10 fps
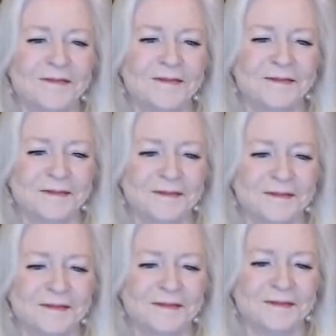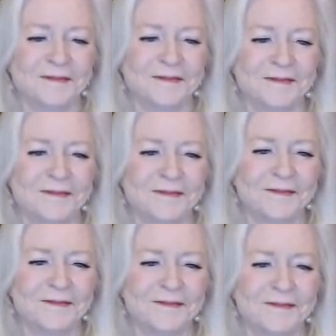
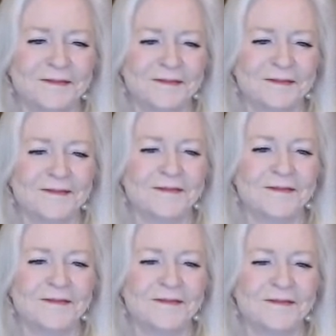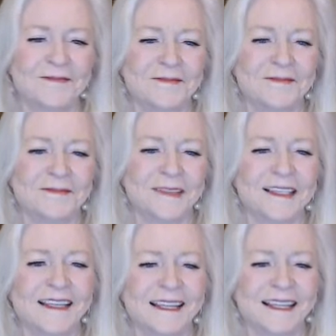
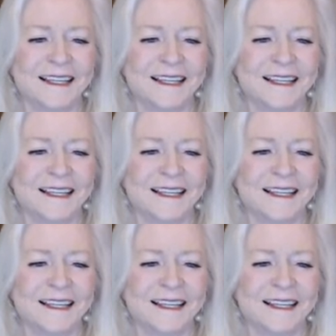(not speaking)